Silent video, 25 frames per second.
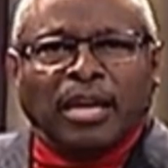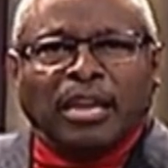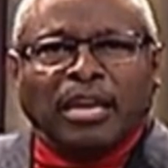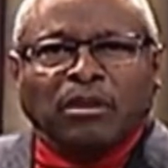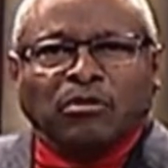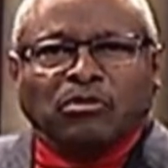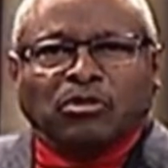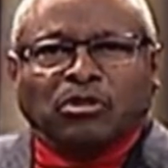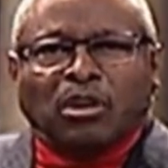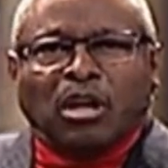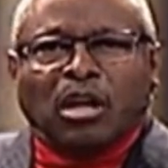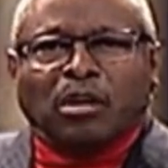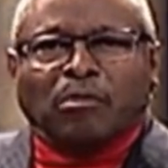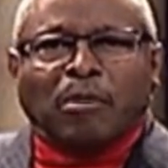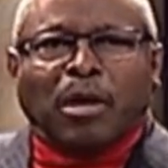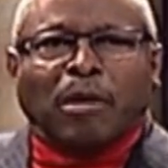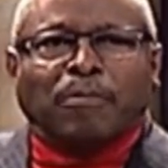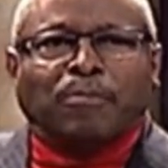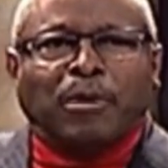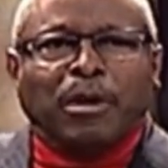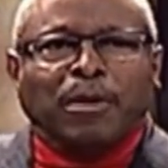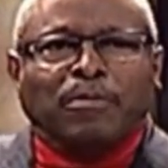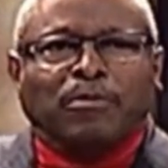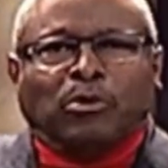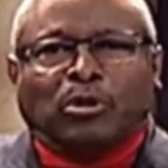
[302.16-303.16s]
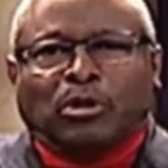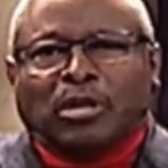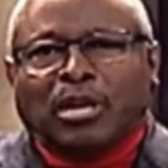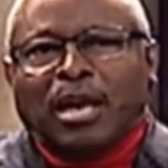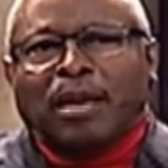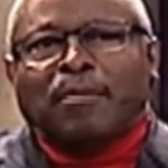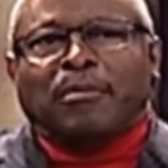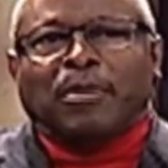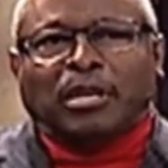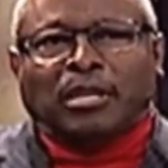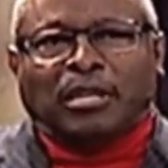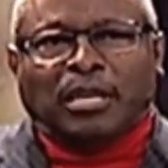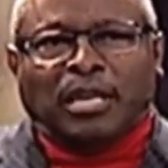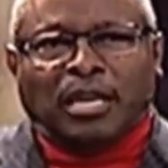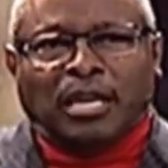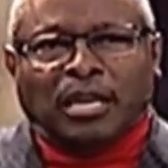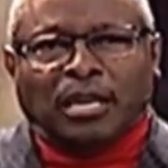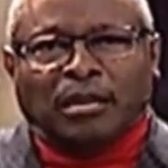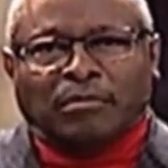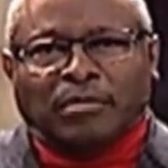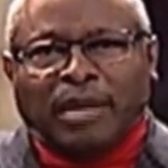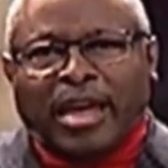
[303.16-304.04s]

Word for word: he was talking about people coming to him